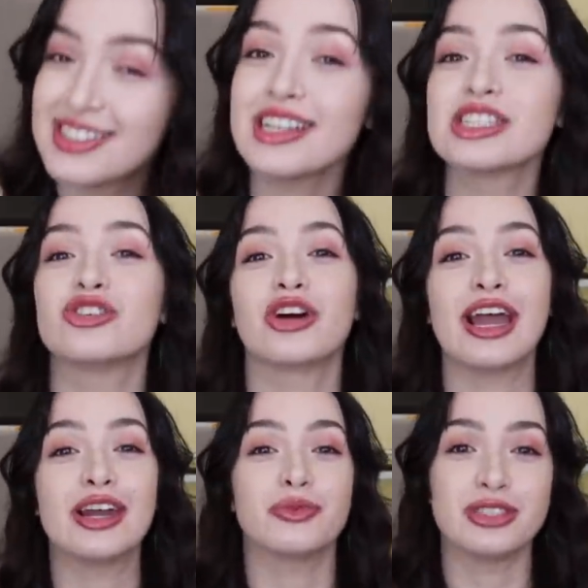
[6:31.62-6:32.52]
Sixth
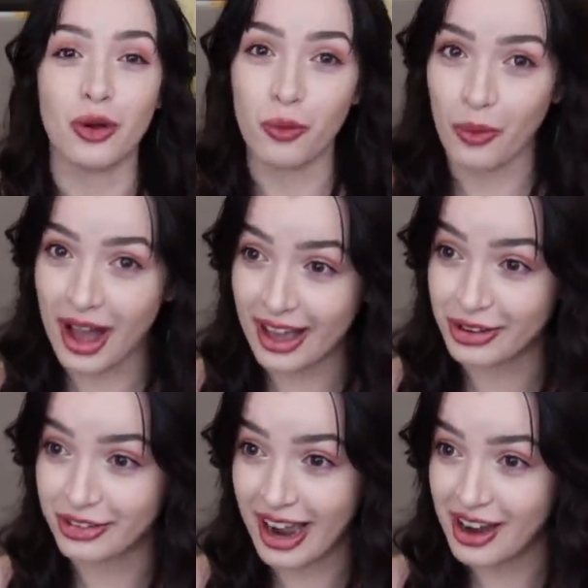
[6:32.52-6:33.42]
grade was a
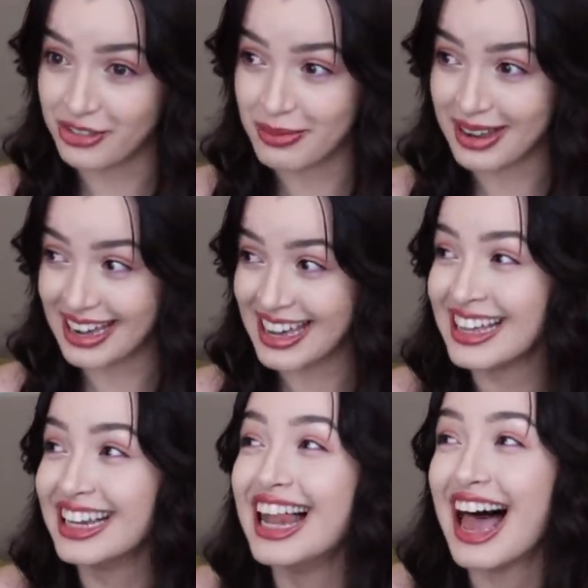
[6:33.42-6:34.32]
wild ride for me,
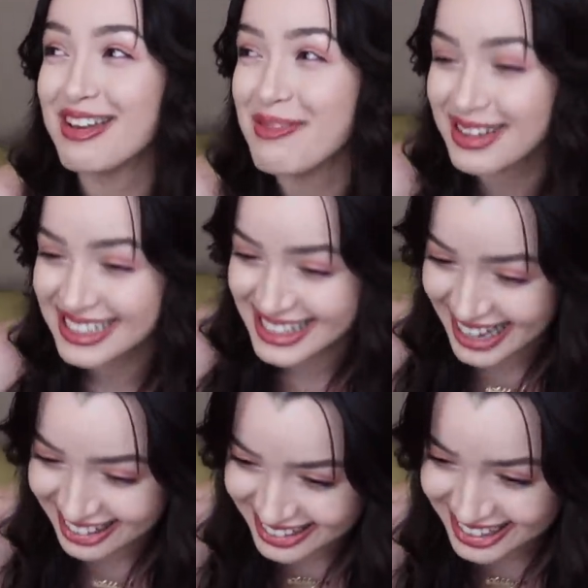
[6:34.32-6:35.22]
let me tell